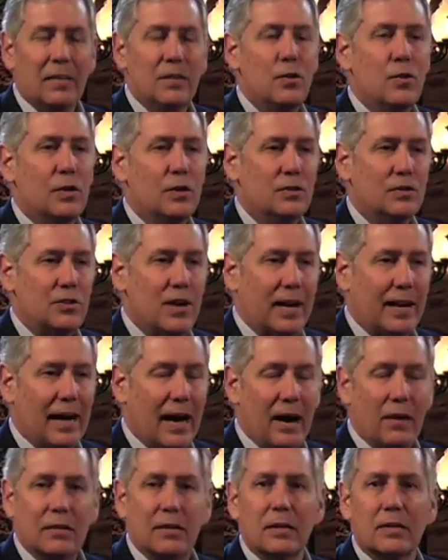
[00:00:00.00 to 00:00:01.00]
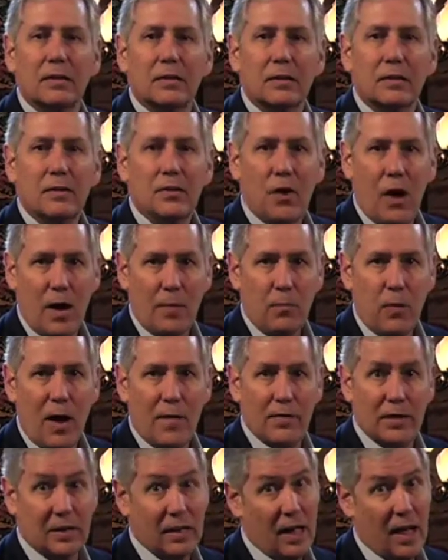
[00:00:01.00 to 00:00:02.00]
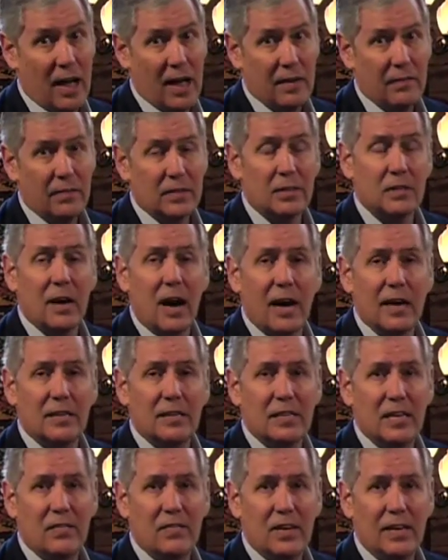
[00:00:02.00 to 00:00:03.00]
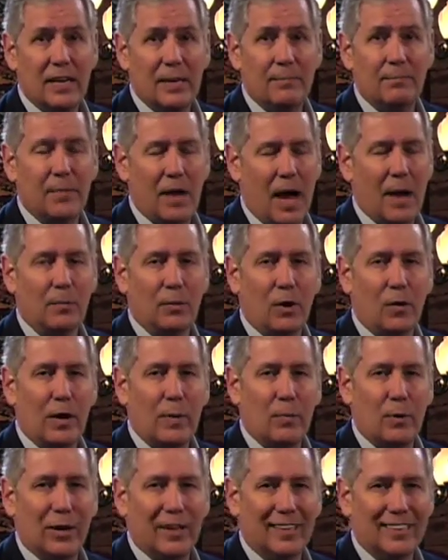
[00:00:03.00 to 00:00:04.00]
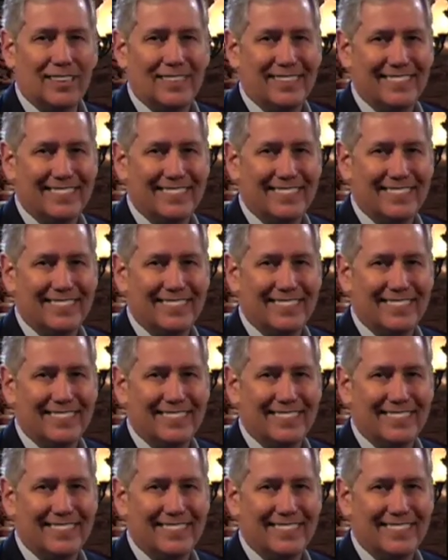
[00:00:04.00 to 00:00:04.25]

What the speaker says: you can check out nonprofitlive.tv. I'm Larry Brill.